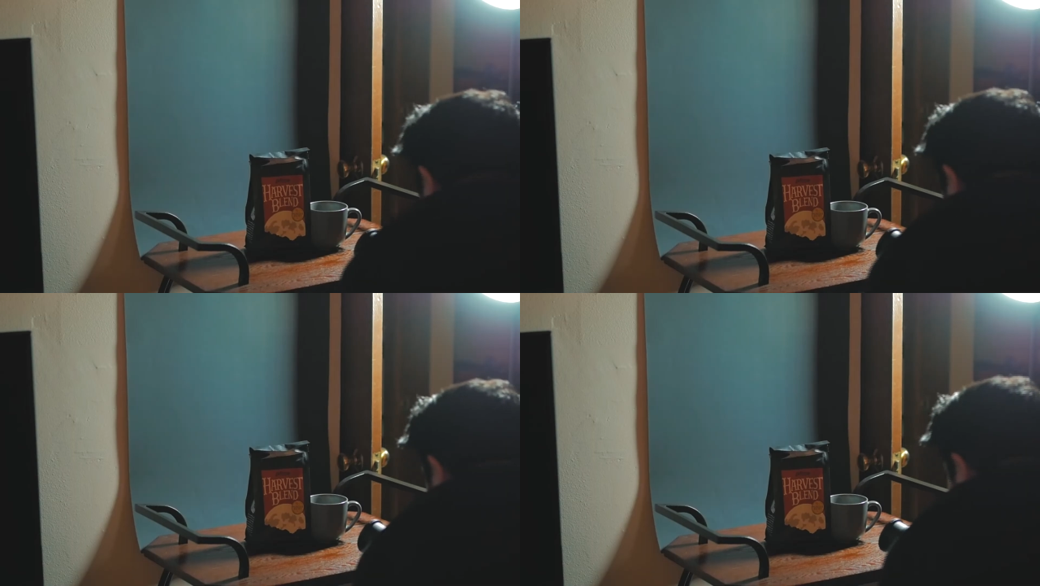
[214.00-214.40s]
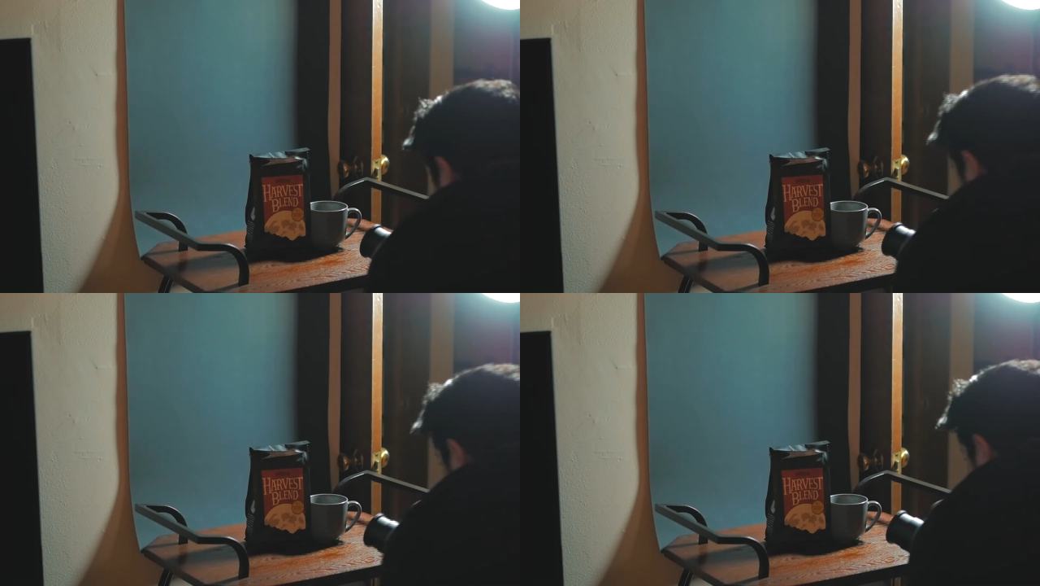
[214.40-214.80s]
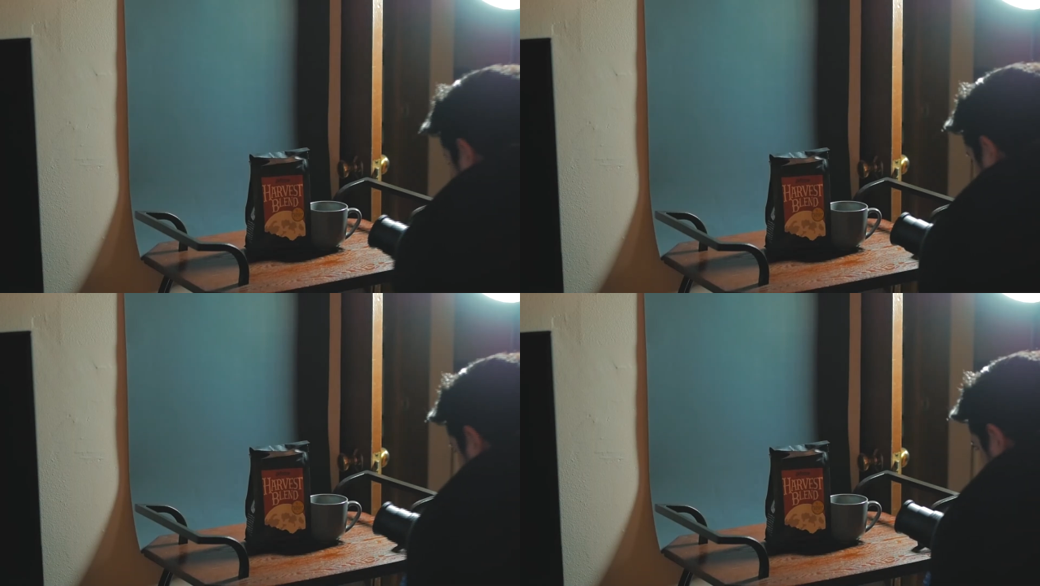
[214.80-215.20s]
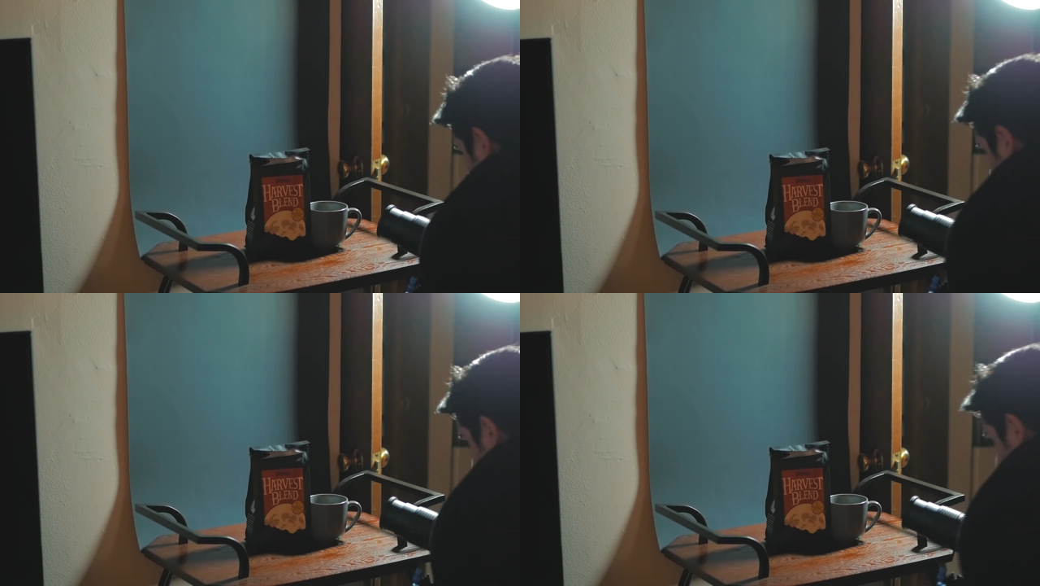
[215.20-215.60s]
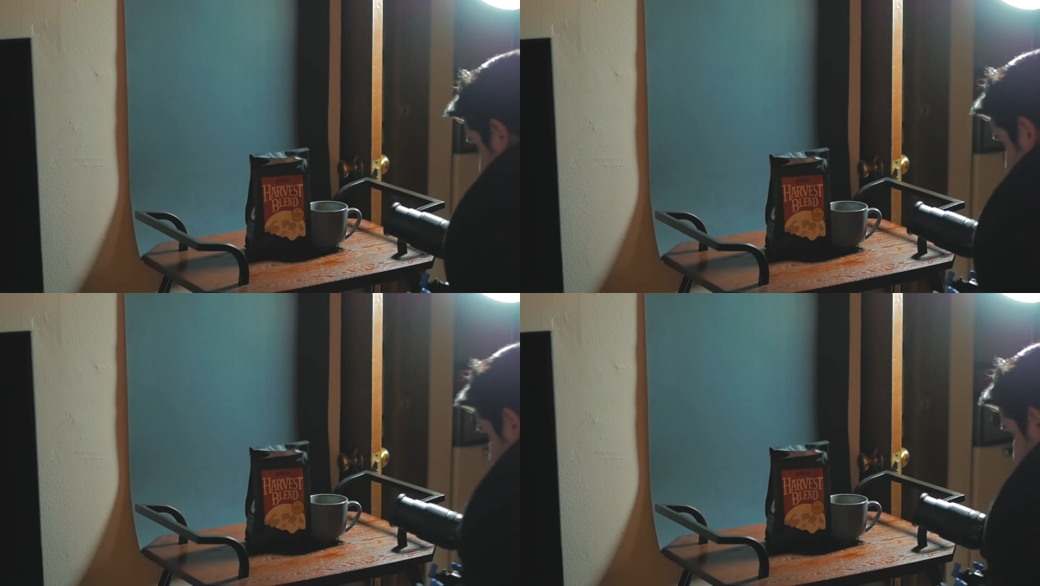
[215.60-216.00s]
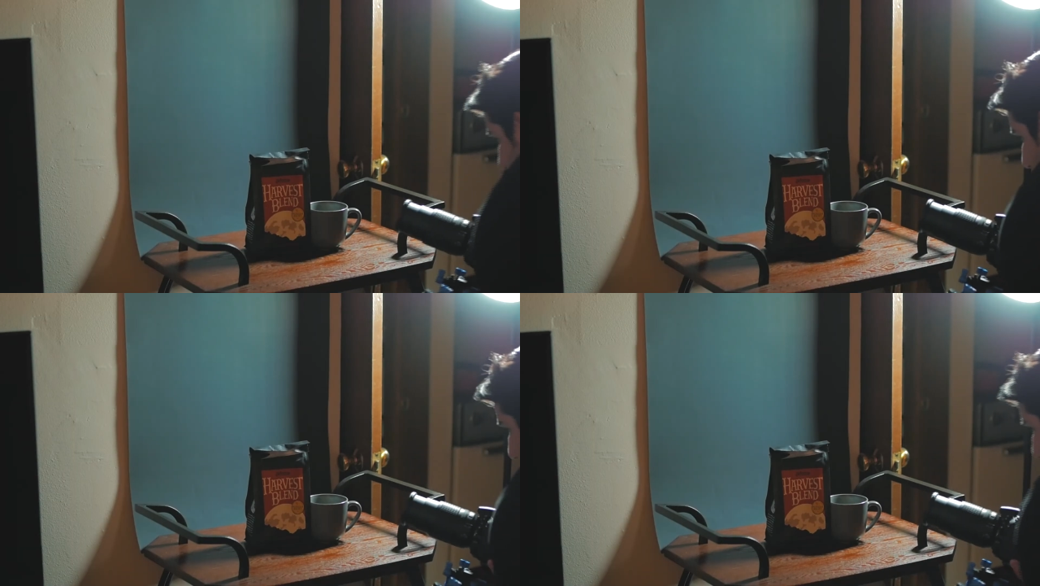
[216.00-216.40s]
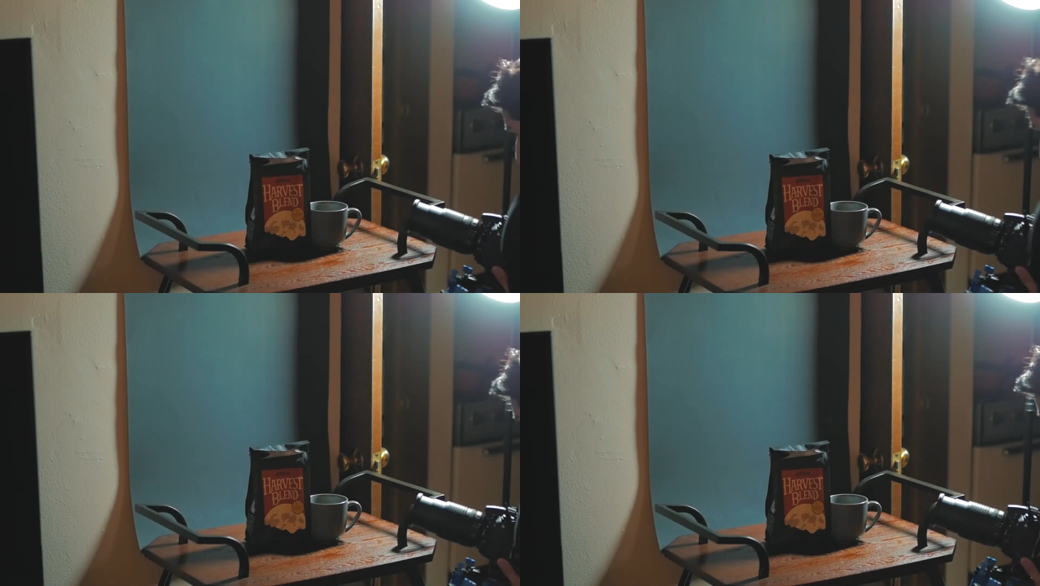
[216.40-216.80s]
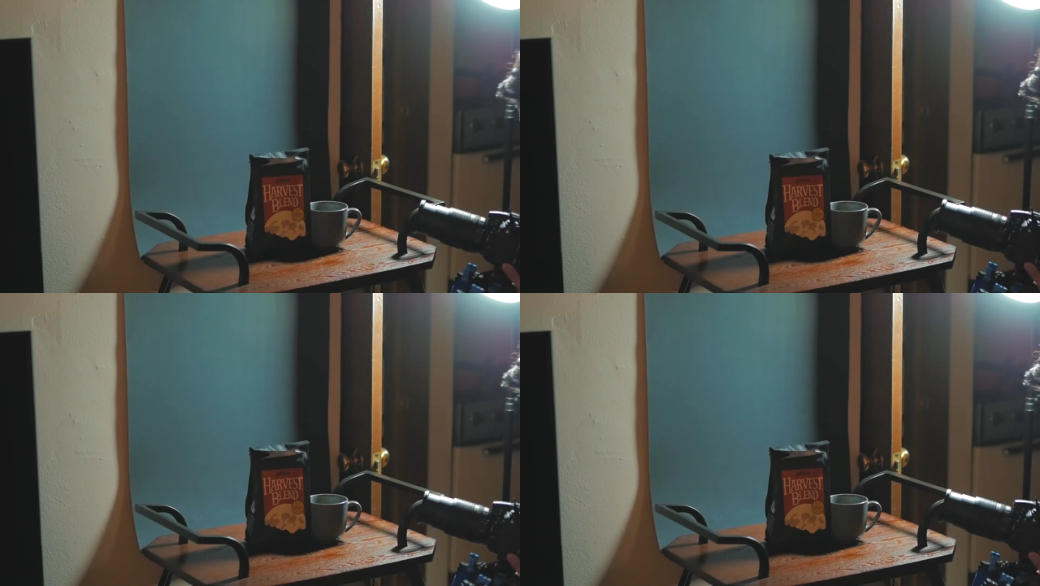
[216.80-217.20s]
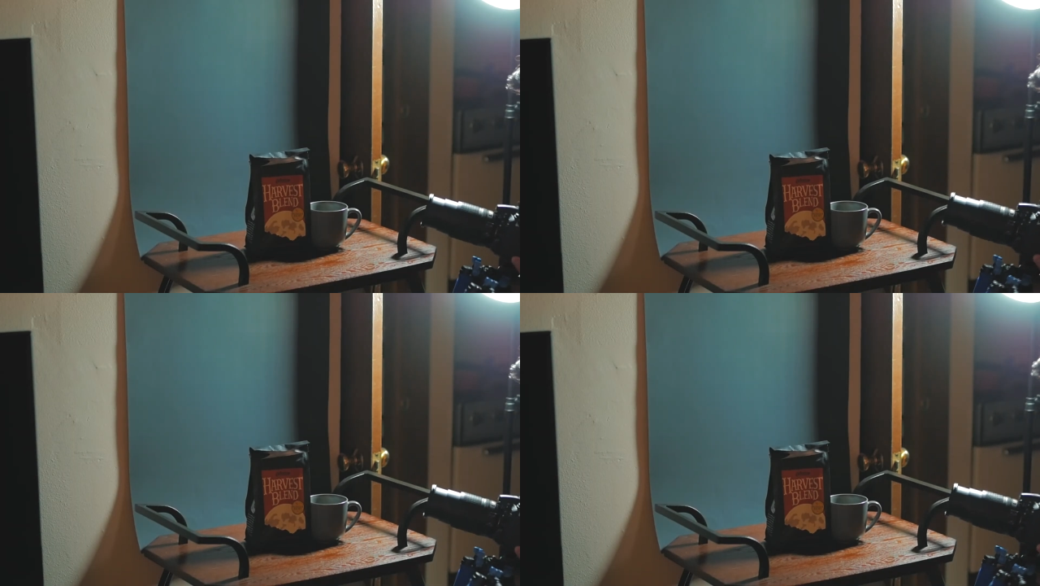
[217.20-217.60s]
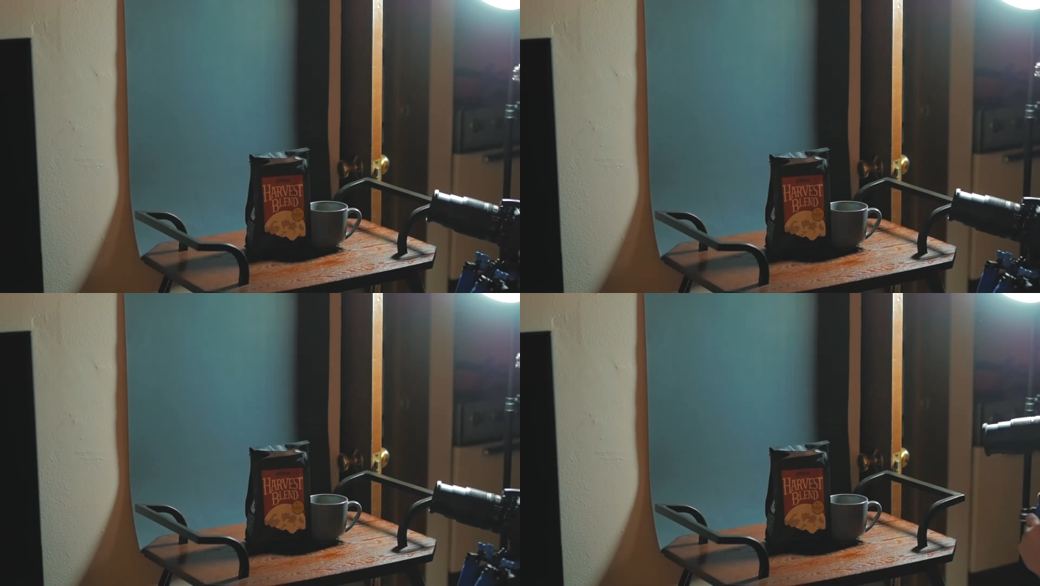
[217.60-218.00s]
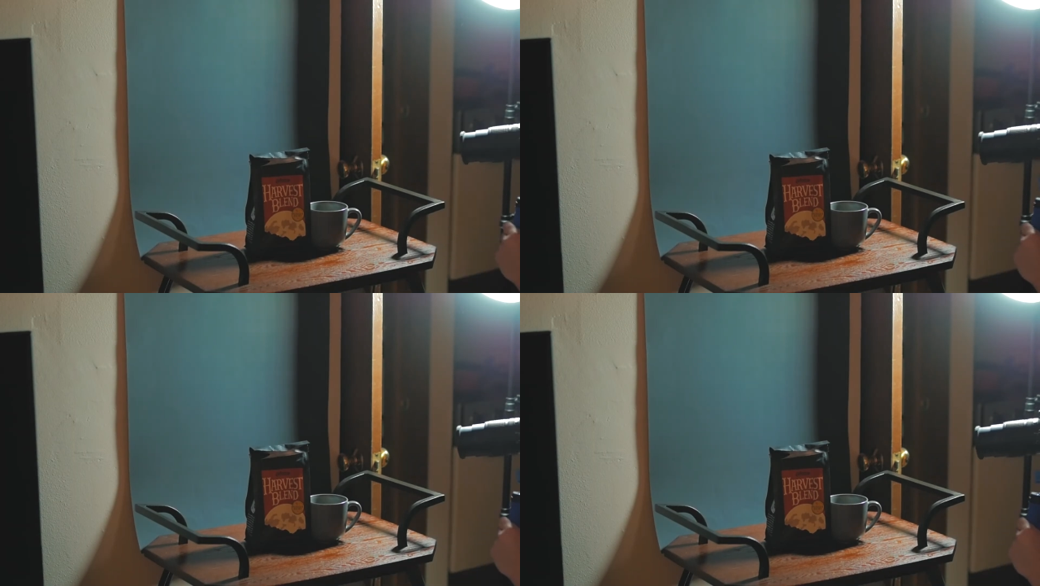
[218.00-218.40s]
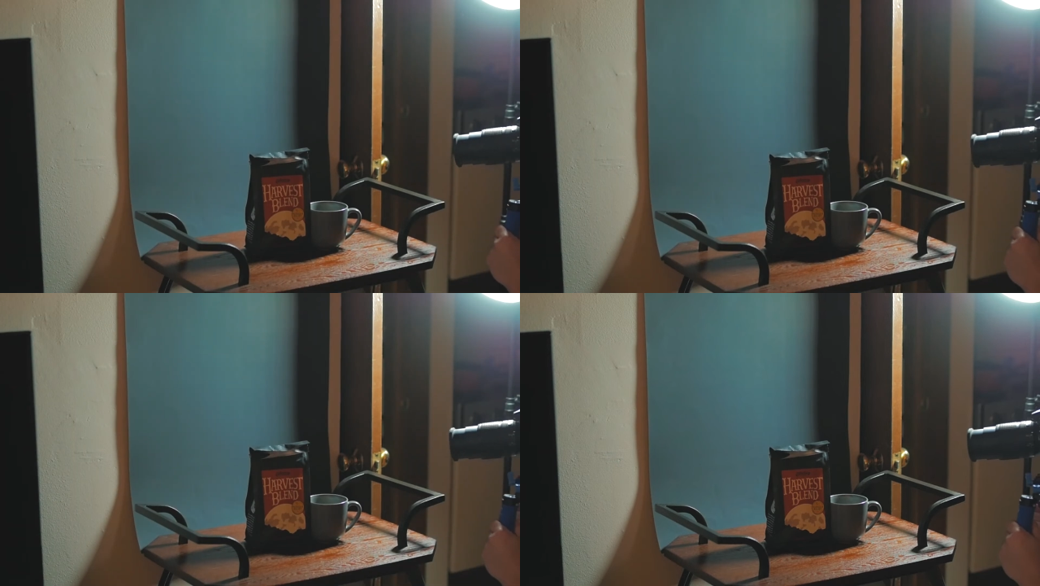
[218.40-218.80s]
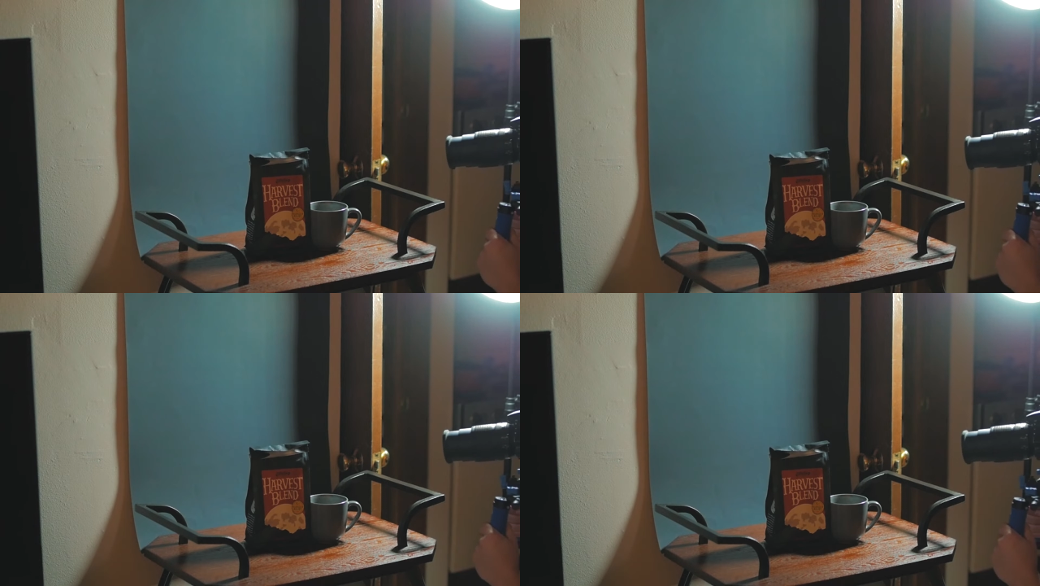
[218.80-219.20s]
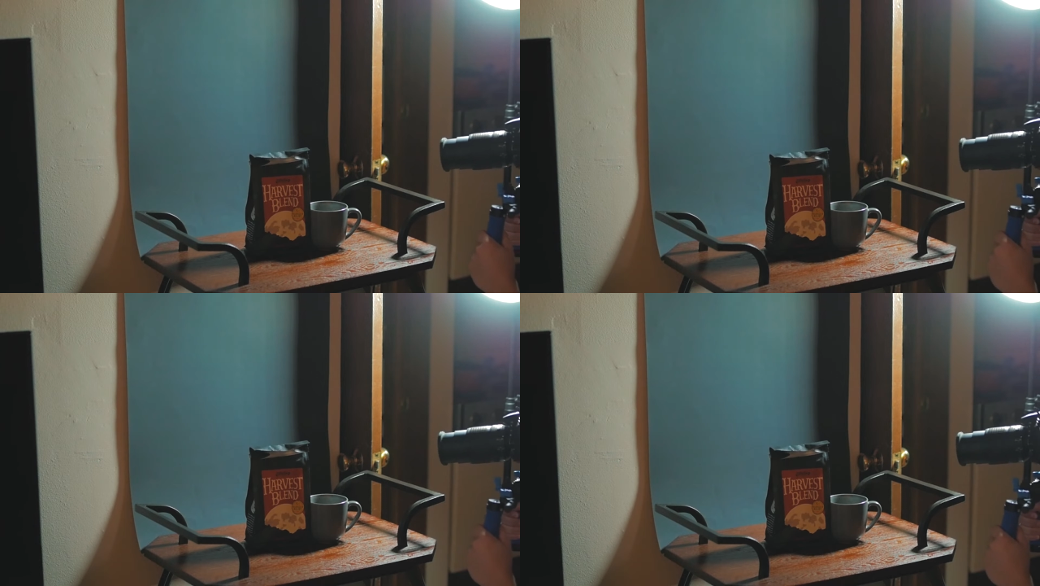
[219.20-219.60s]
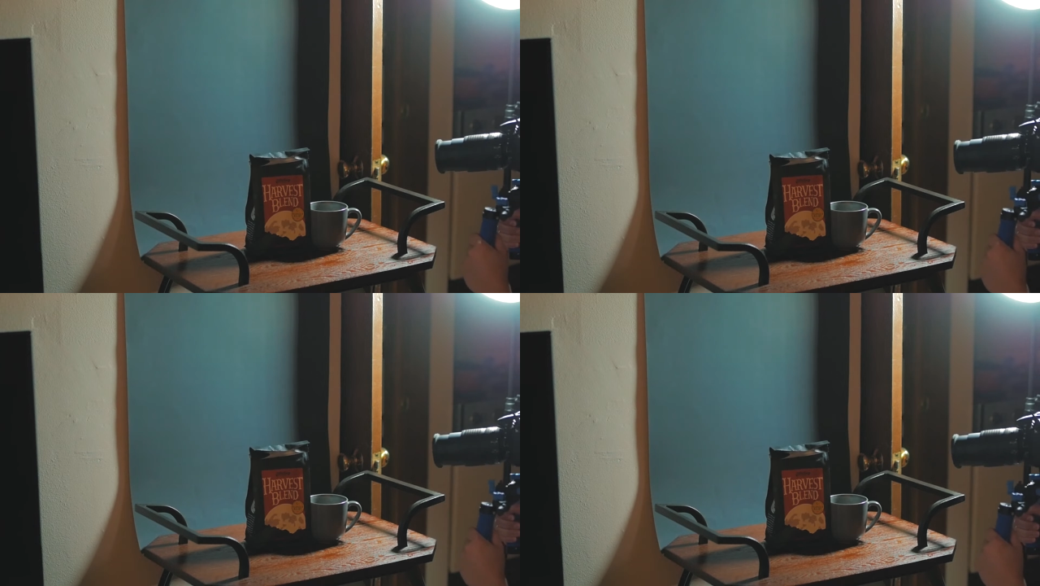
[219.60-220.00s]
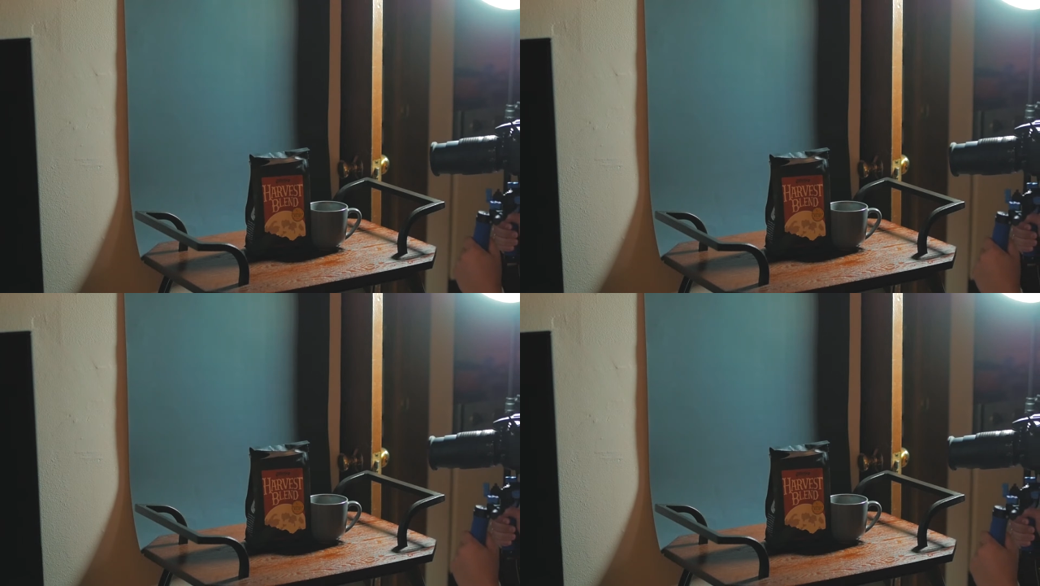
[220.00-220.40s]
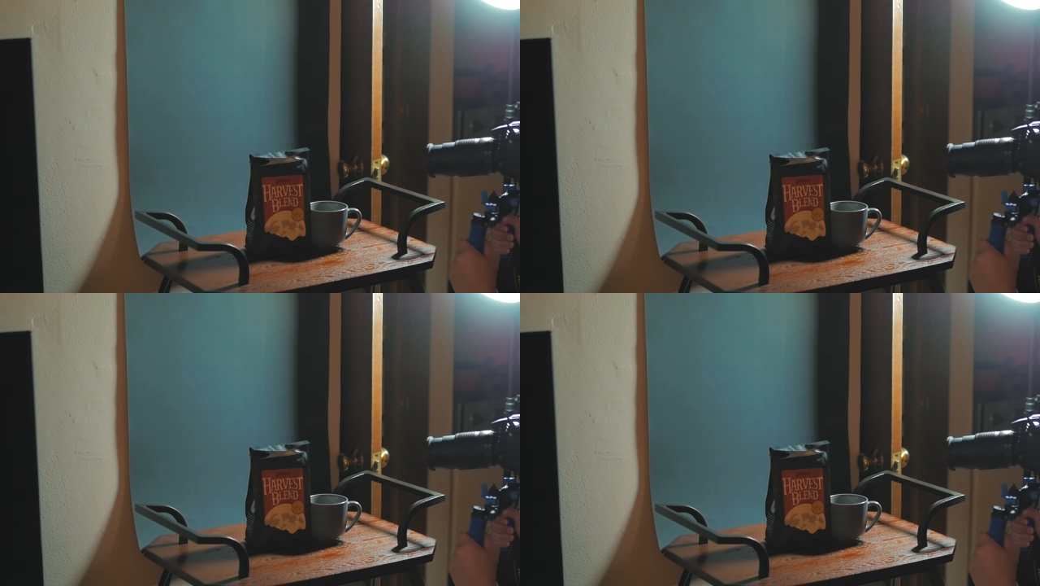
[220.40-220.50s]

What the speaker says: Nobody's mouth can be seen.